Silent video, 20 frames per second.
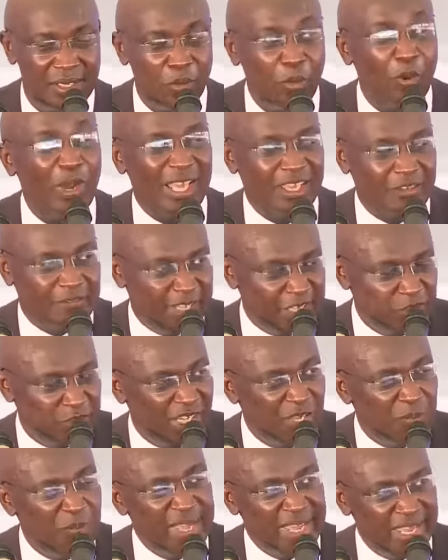will
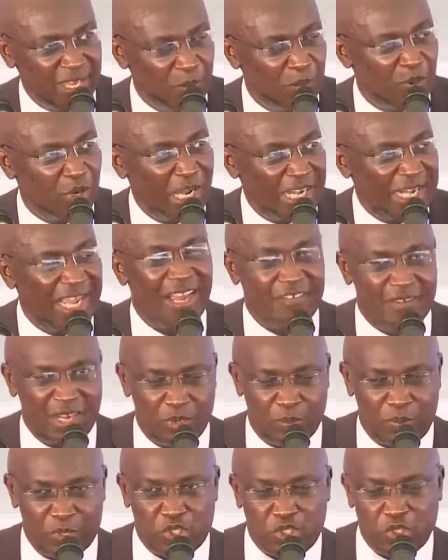eventually be able and have
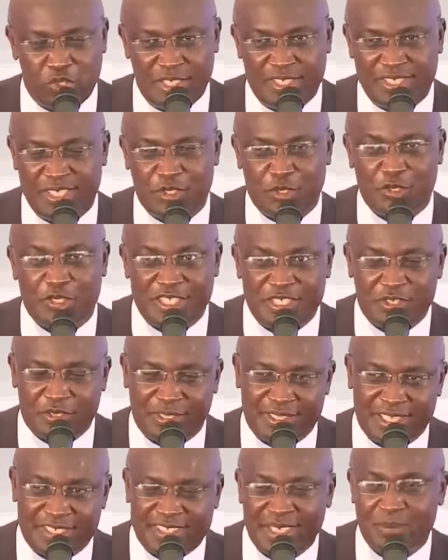an opportunity to sit
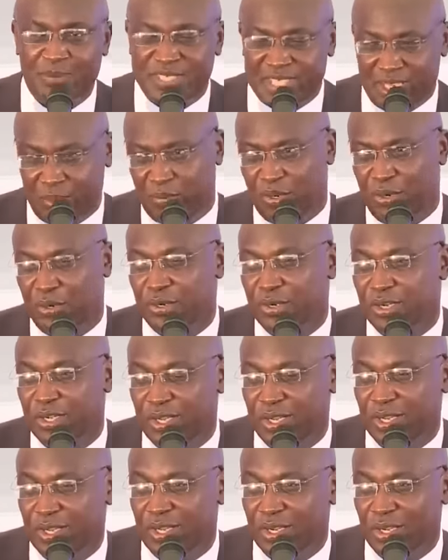on the same table
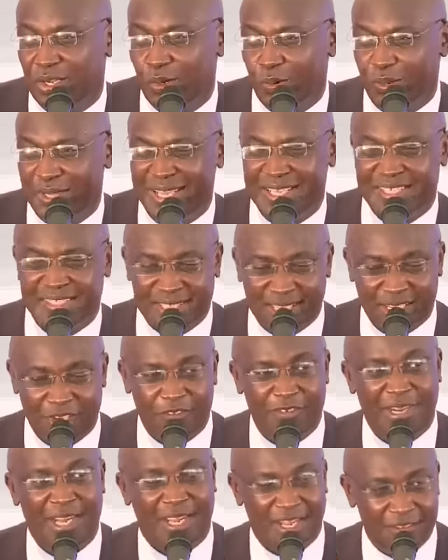with a son
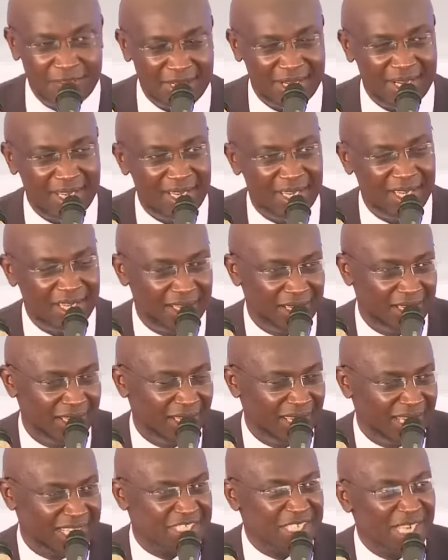of a governor,
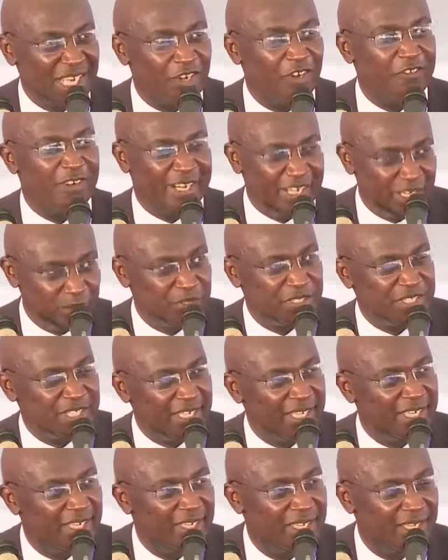a son of an
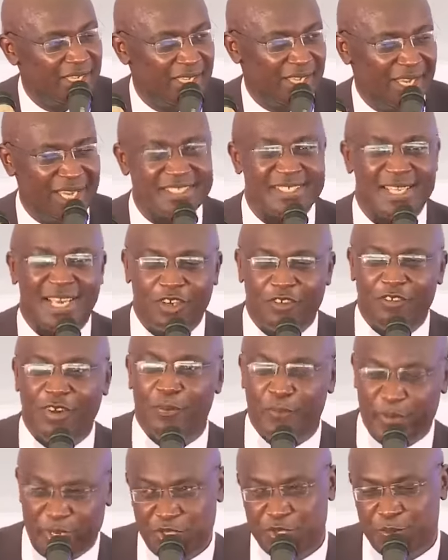MCA, a son of
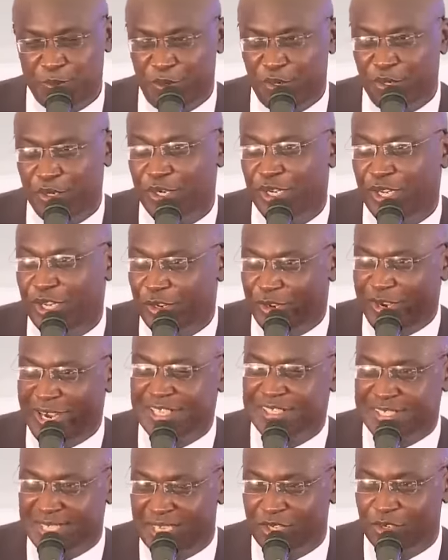a principal, or
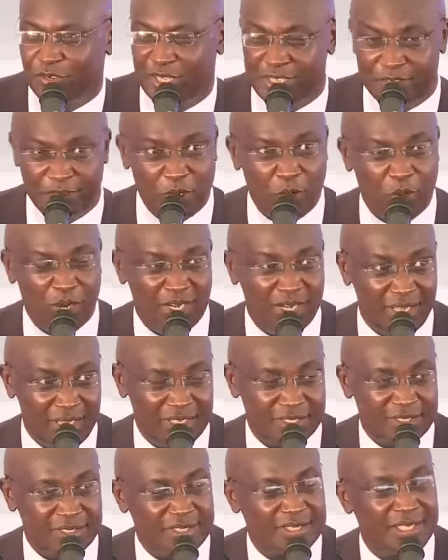a son of everyone
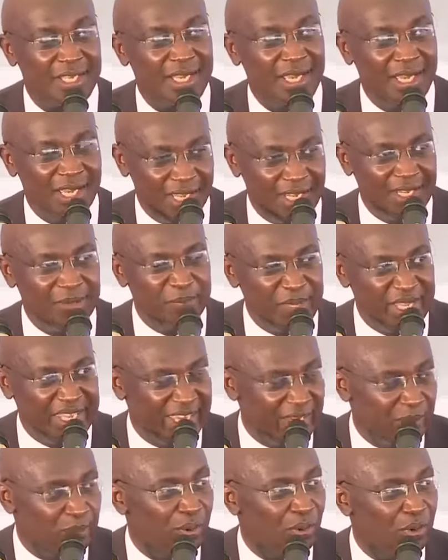else, and
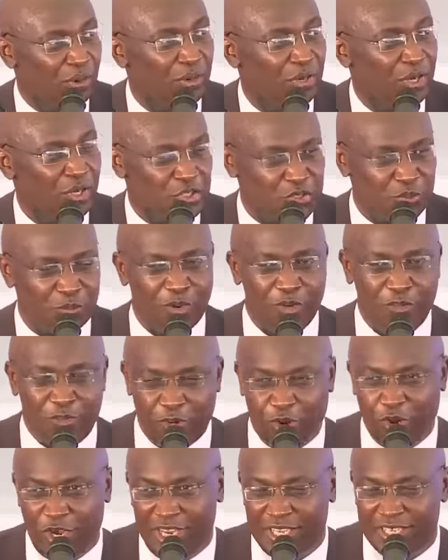be able to move
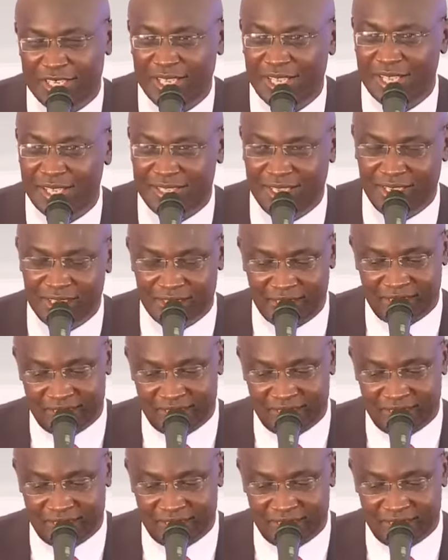forward their